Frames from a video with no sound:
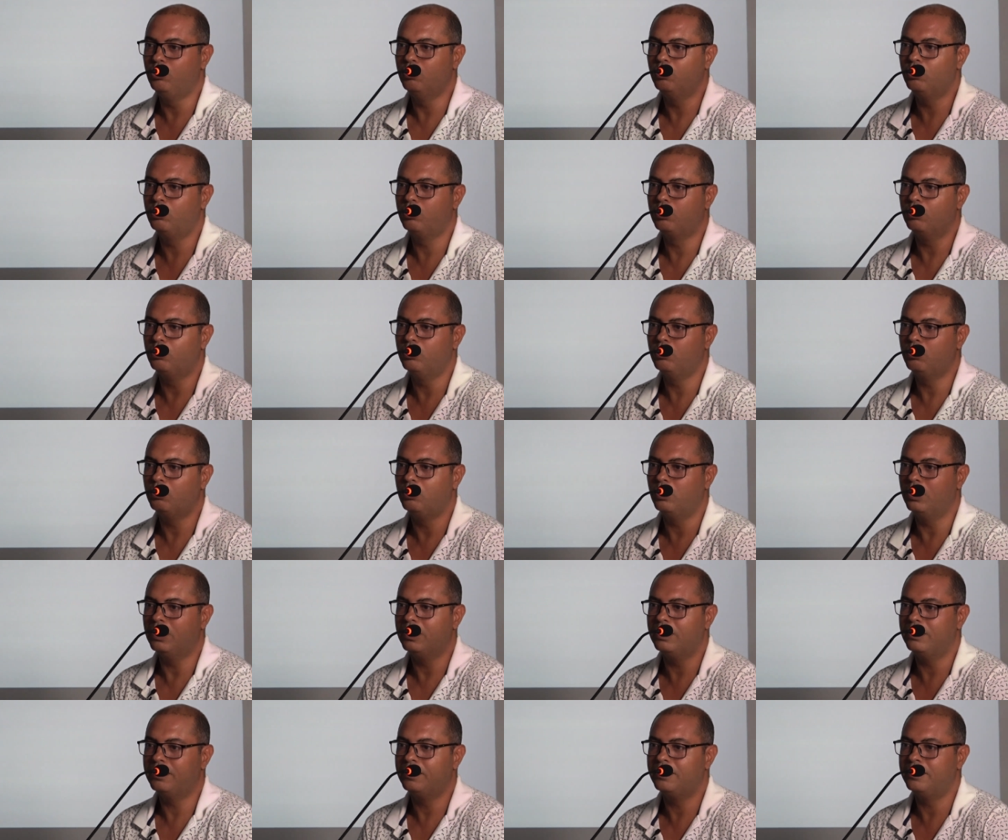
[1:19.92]
due
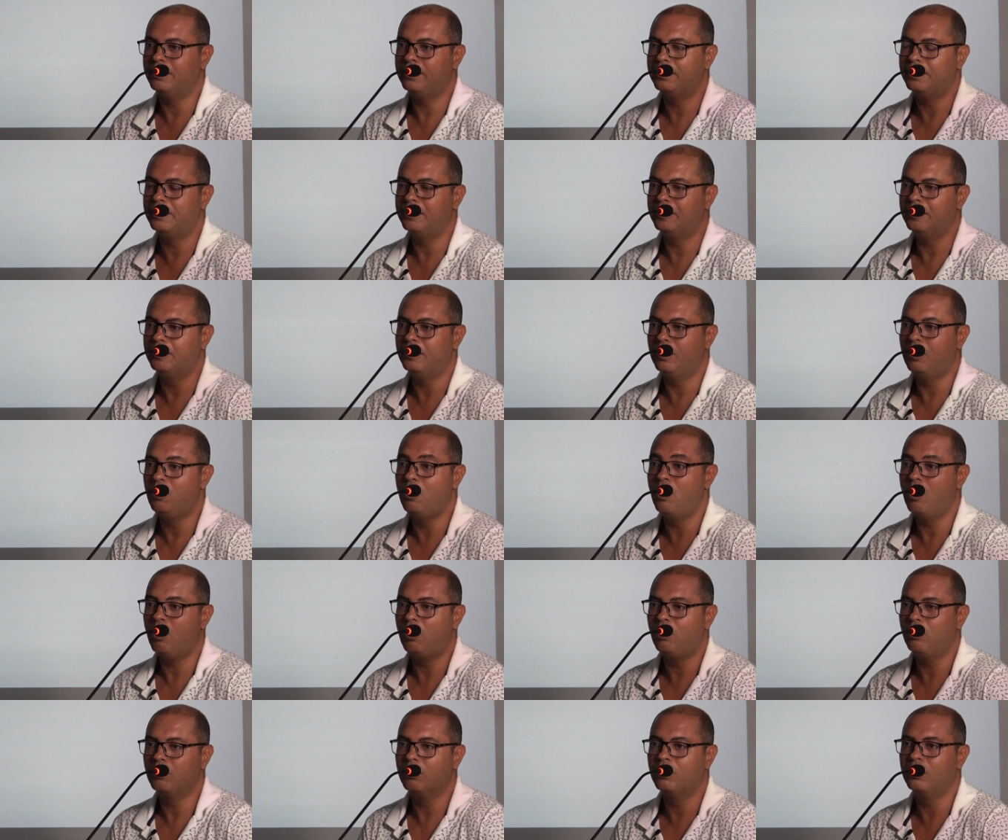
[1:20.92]
to
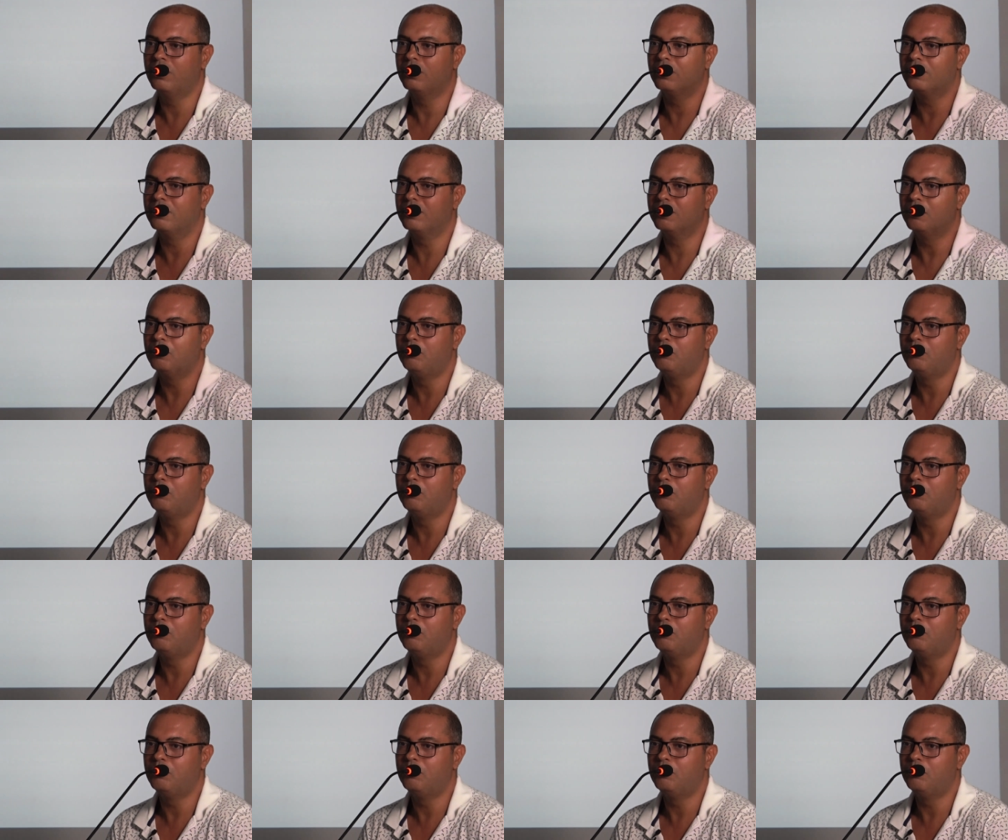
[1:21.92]
long